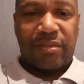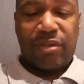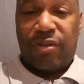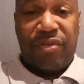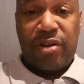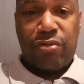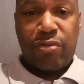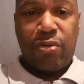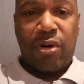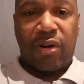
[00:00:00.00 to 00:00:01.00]
Your faith won't
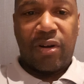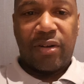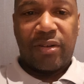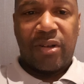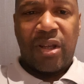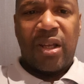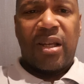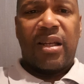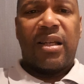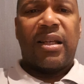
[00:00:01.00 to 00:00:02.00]
work.
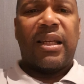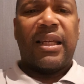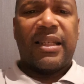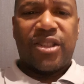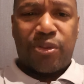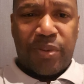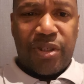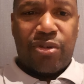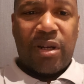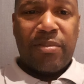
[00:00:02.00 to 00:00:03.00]
In the
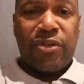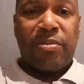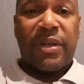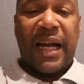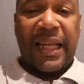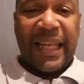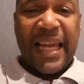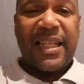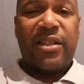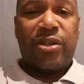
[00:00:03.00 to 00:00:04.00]
spirit realm, you'll be
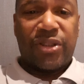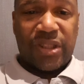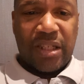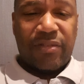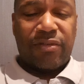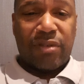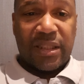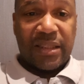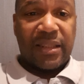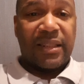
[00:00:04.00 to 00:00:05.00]
aligning yourself
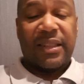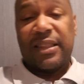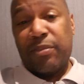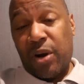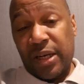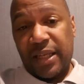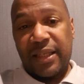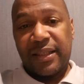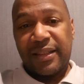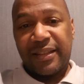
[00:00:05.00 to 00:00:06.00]
with the demonic,
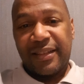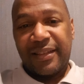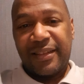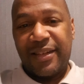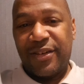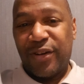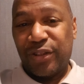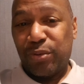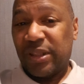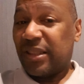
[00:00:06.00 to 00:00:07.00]
not
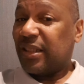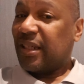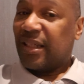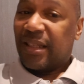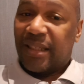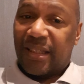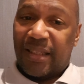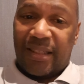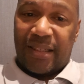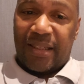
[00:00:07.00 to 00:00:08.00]
with
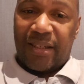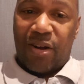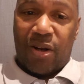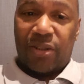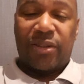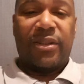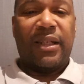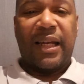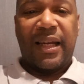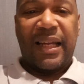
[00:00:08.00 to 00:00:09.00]
God
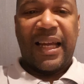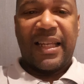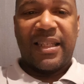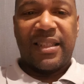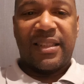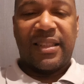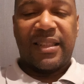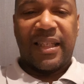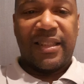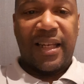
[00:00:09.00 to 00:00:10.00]
and His
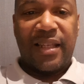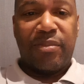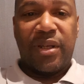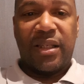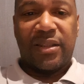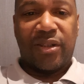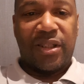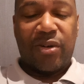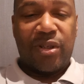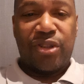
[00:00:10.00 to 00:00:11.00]
angelic beings or the
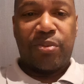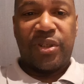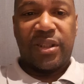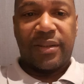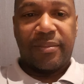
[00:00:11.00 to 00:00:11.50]
Holy Spirit.